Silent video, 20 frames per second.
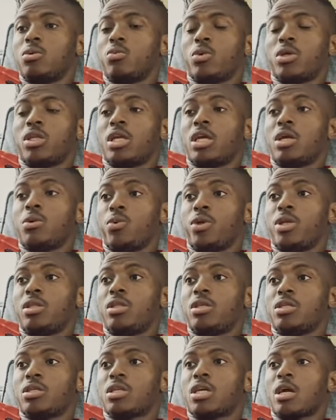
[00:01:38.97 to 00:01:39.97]
when they read
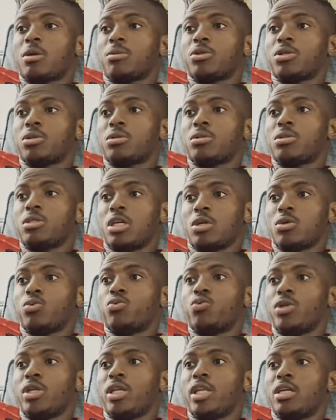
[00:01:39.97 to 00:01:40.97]
this caption, they
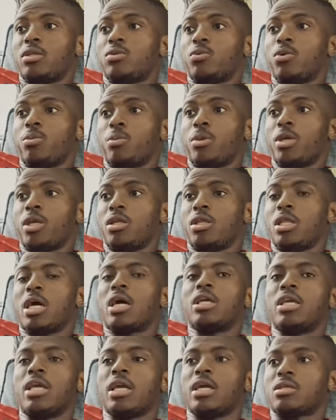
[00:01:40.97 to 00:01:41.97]
could relate with me
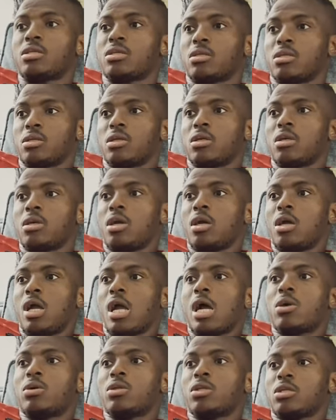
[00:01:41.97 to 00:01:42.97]
that, yes,
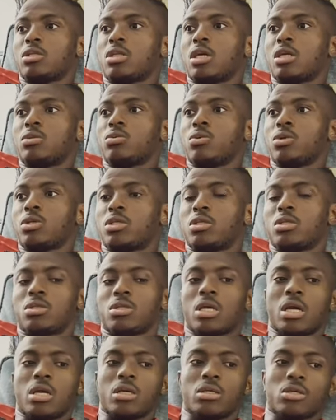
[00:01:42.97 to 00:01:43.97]
I understand where this
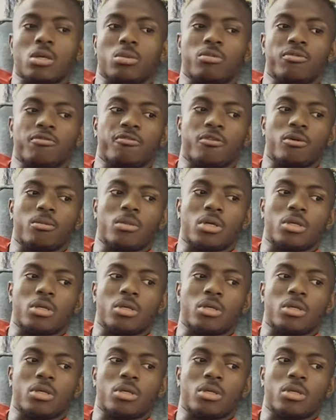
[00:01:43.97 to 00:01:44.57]
guy is coming from.